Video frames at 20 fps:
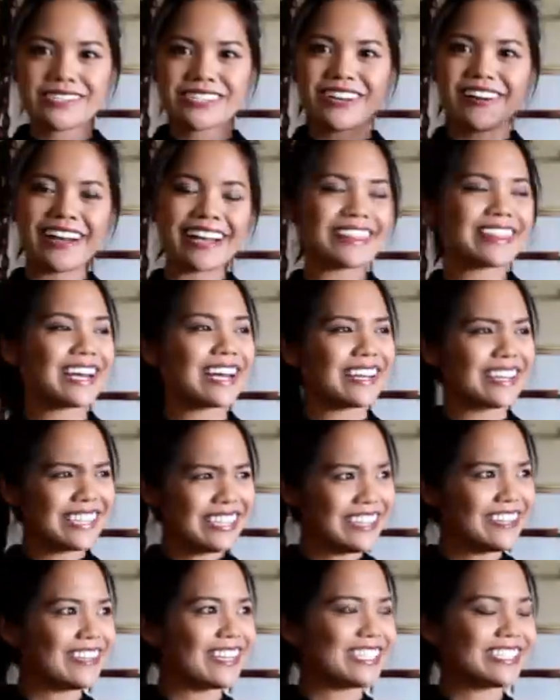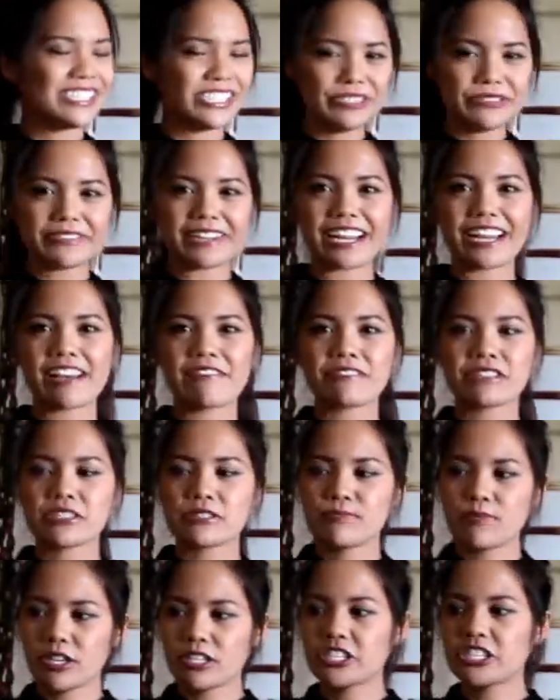So I thought, yeah, I do. I have a
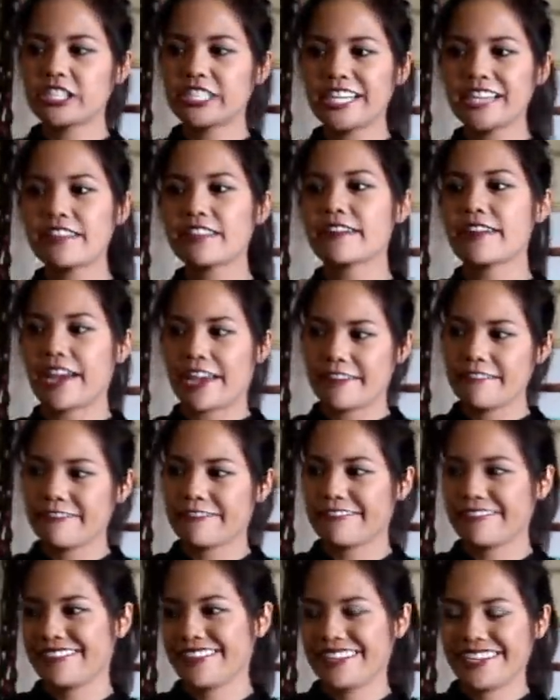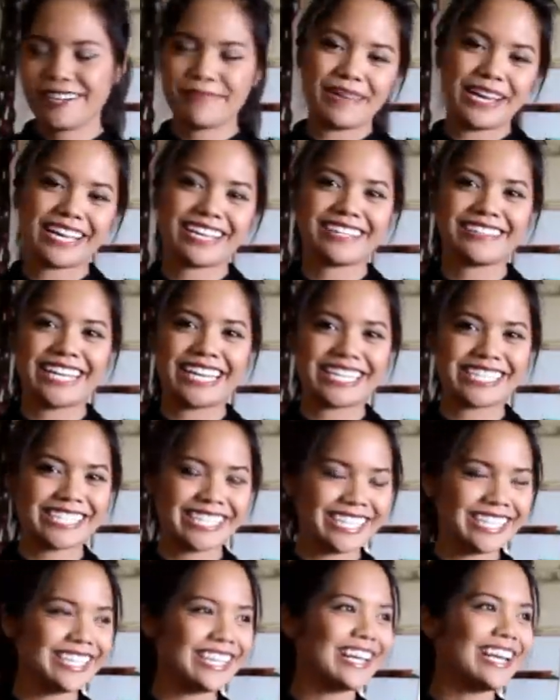small sheath knife in my
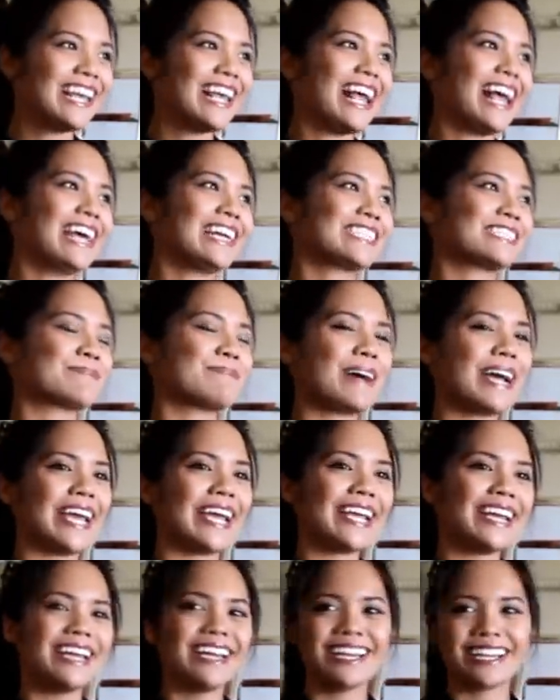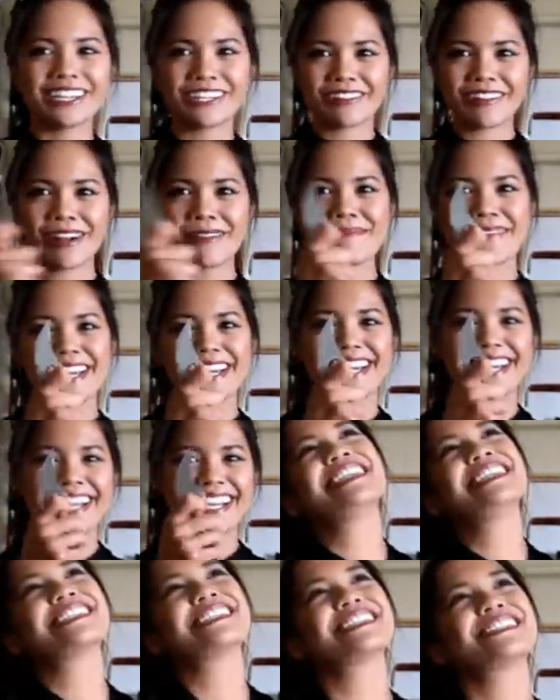collection and it's my
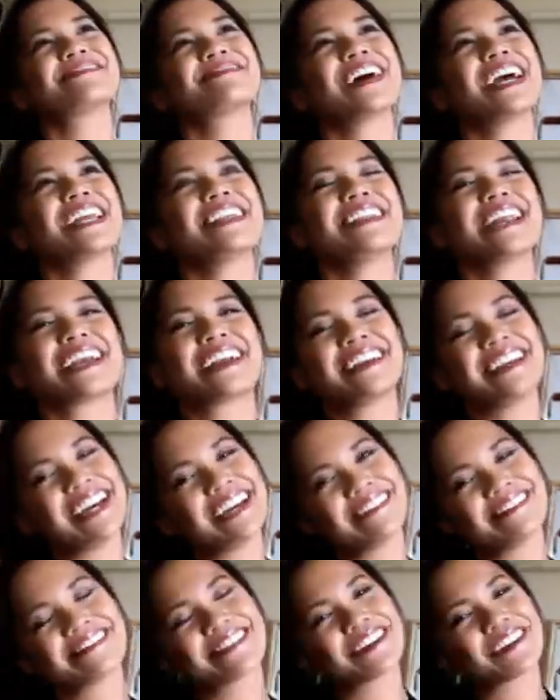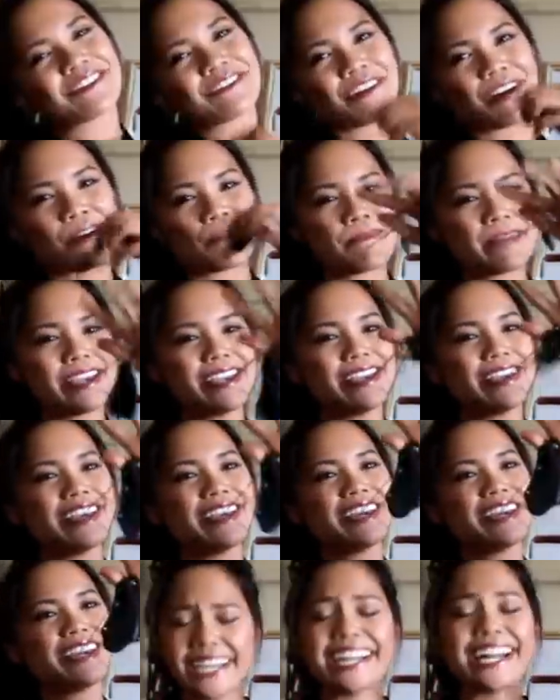Karambit. This is my neck knife Karambit.
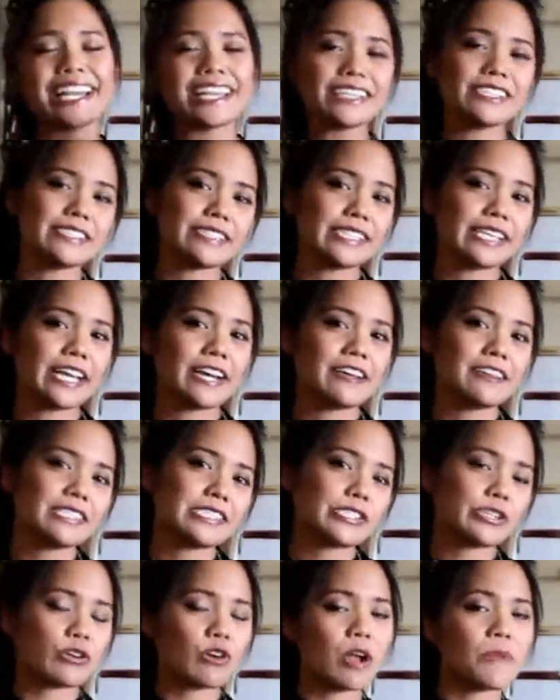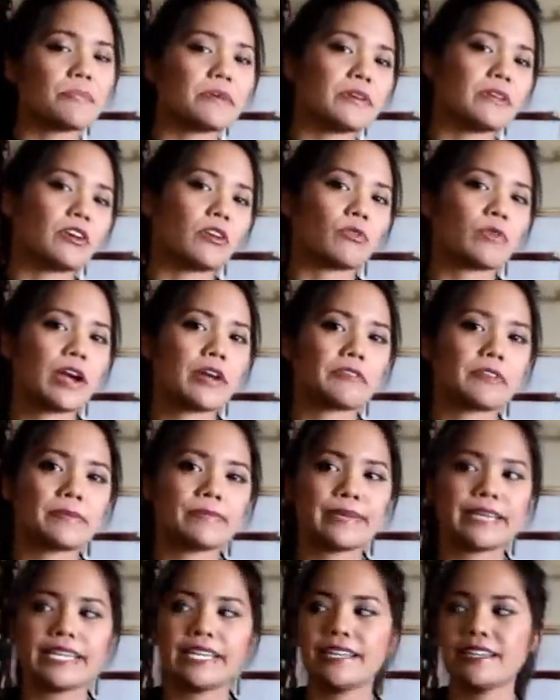And I used to carry this Karambit around
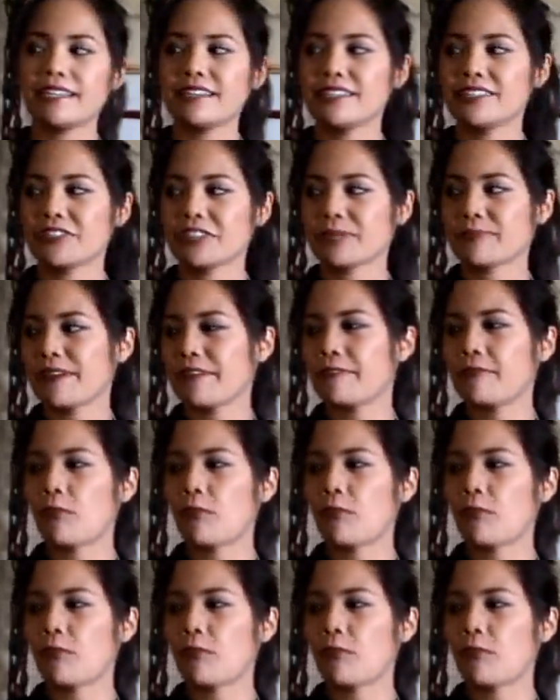with me during my